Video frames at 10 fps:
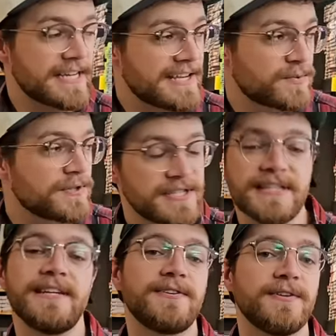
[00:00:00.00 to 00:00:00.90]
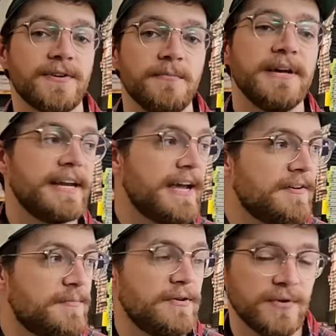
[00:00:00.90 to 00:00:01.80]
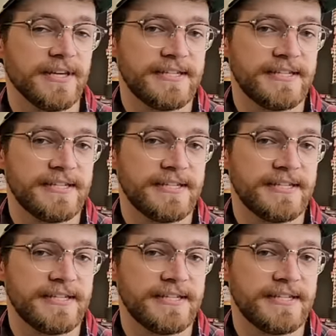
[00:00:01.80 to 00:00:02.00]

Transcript: as we'll see in a little bit, have been really